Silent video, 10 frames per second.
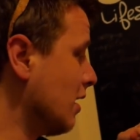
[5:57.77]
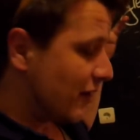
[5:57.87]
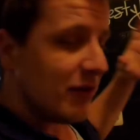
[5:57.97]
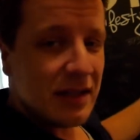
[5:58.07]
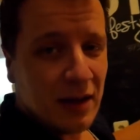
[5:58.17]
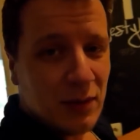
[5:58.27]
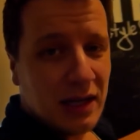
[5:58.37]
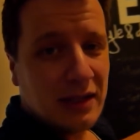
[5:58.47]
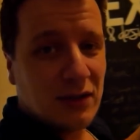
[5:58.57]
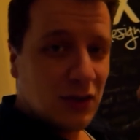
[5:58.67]
Every time when
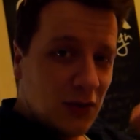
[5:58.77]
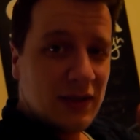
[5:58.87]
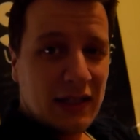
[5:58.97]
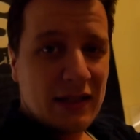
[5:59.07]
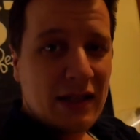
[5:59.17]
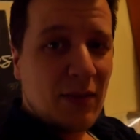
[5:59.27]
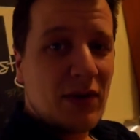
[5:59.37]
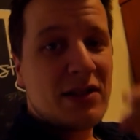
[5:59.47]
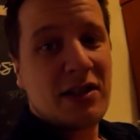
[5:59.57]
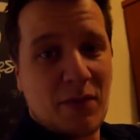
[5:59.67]
I don't take this
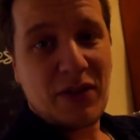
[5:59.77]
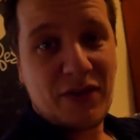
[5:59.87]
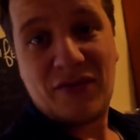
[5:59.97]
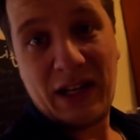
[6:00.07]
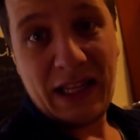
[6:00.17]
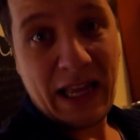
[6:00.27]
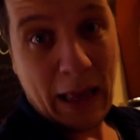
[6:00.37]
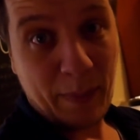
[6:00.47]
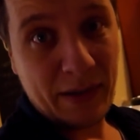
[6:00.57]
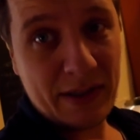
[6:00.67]
camera, something really
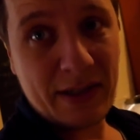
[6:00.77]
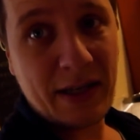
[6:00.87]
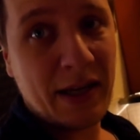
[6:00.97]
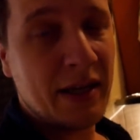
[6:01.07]
happens.